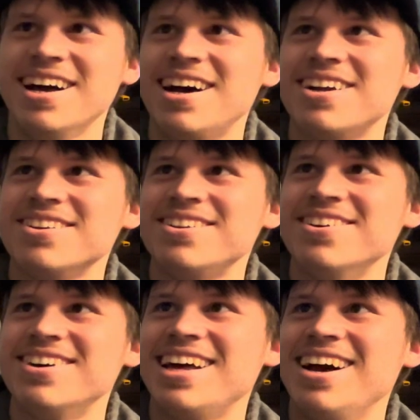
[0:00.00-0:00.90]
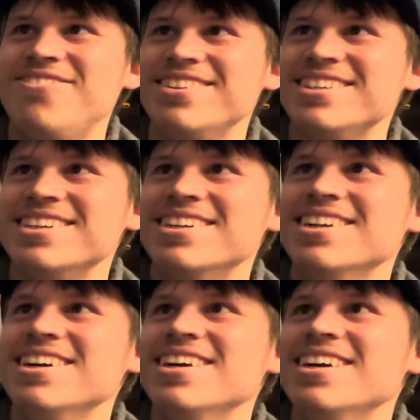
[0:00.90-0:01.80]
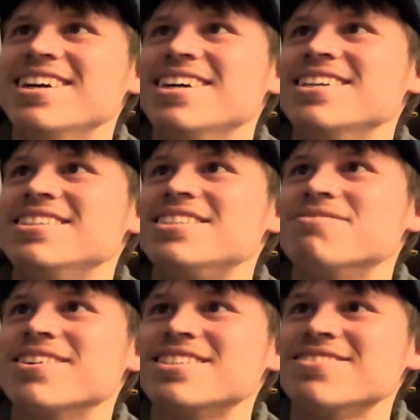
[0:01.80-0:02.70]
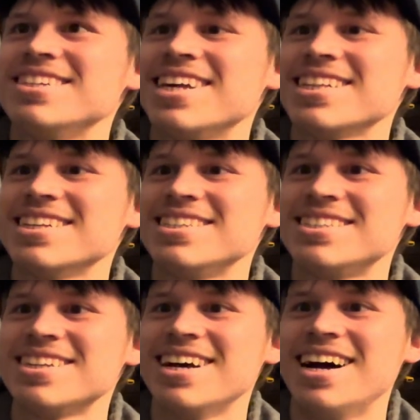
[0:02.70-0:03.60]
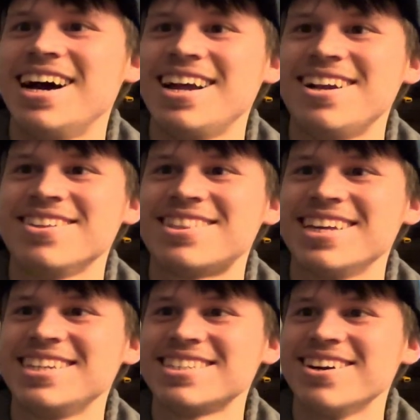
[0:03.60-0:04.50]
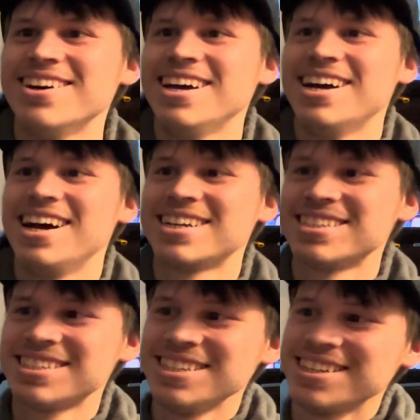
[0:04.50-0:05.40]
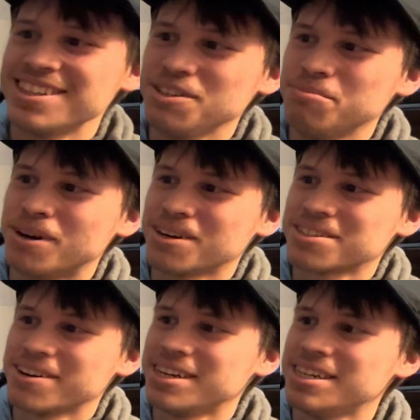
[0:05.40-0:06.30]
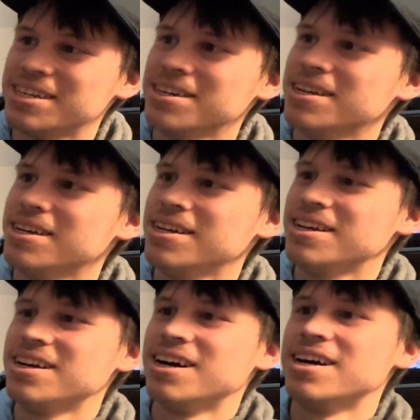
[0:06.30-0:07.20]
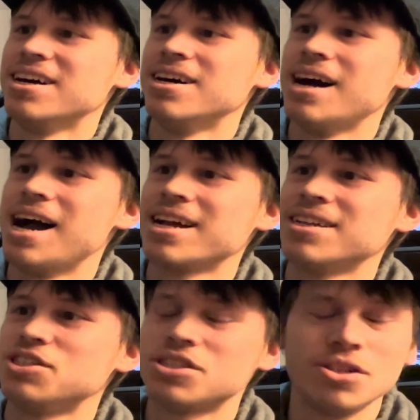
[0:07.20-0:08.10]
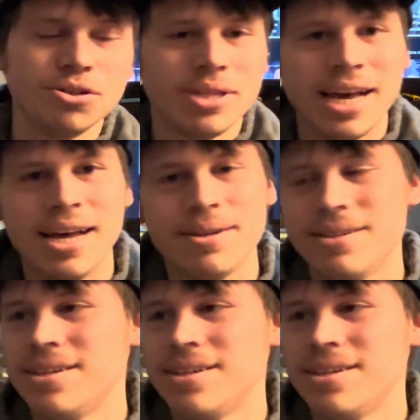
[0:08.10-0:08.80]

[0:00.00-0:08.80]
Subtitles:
I don't know what happened here. Is this supposed to be like this? I don't think so. I can see the glue marks right here. I can just glue that.